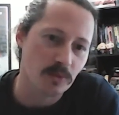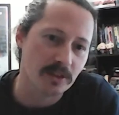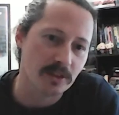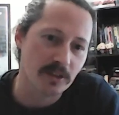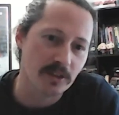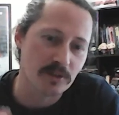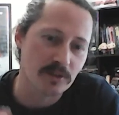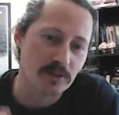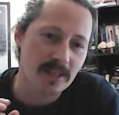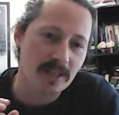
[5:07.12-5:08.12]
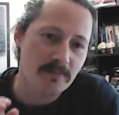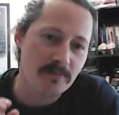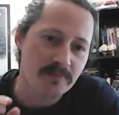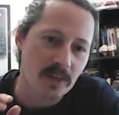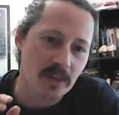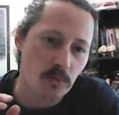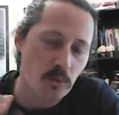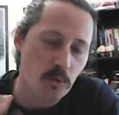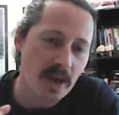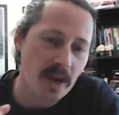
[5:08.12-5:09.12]
of those
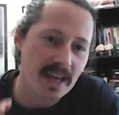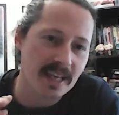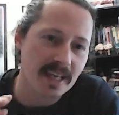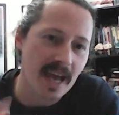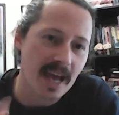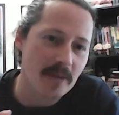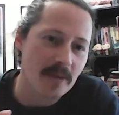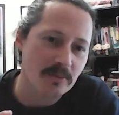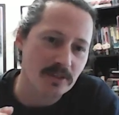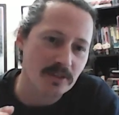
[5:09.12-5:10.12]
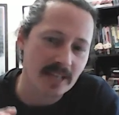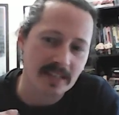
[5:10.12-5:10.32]
rare games that